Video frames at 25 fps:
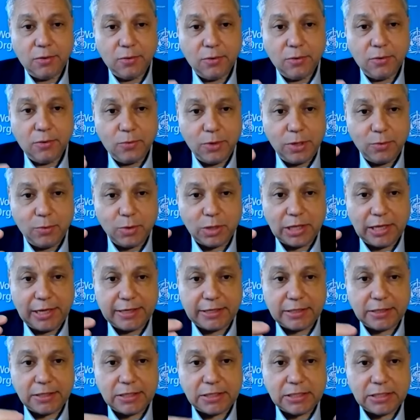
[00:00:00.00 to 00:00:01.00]
we would
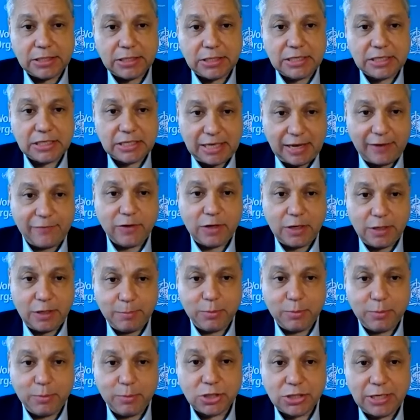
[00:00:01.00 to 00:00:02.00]
like to see
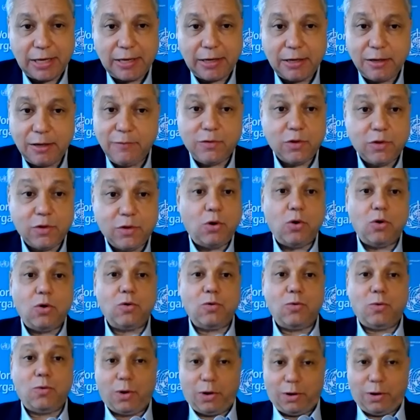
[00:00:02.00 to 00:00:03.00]
70% of the
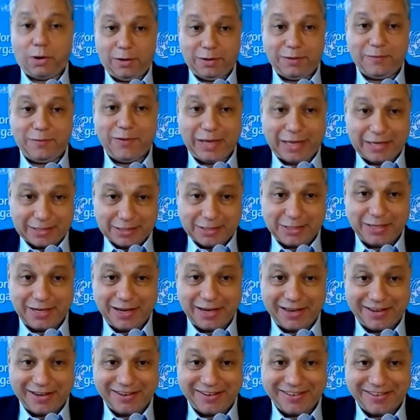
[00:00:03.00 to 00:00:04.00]
whole world
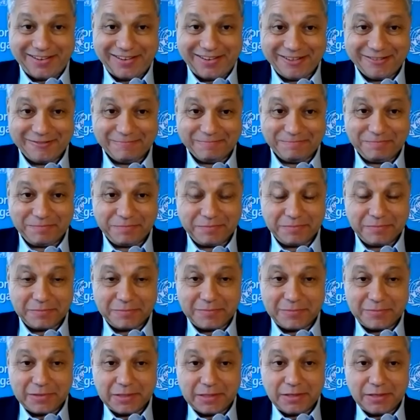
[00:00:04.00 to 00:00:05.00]
vaccinated.
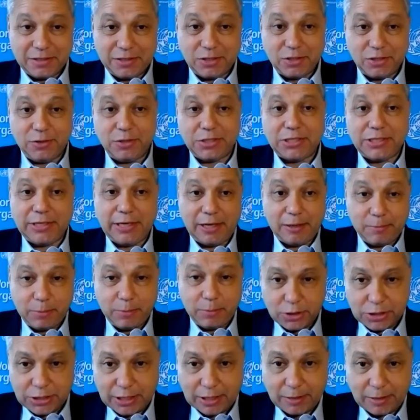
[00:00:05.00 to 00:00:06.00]
So it's
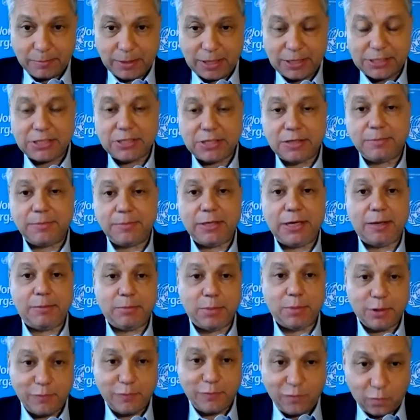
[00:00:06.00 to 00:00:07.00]
10% by
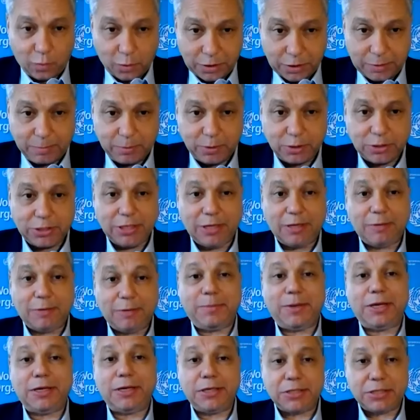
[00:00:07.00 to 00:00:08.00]
September, 40%
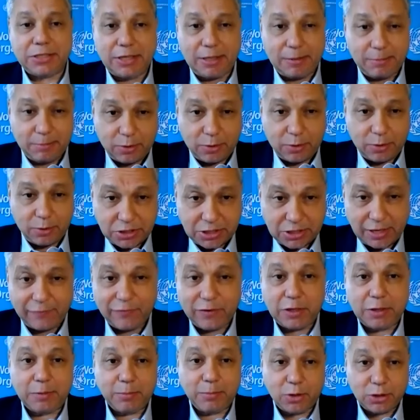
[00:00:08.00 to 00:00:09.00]
by December,
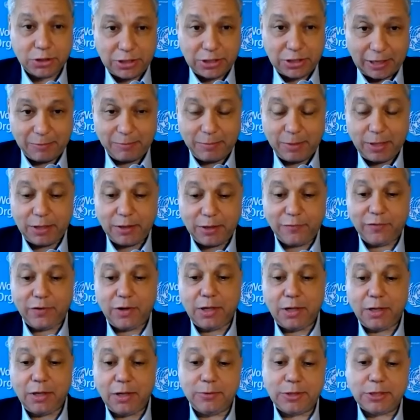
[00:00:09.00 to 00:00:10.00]
70% by the
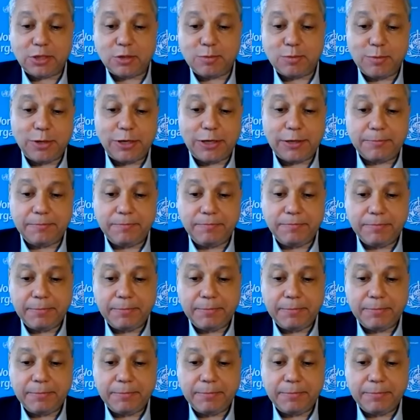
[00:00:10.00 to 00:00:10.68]
following spring.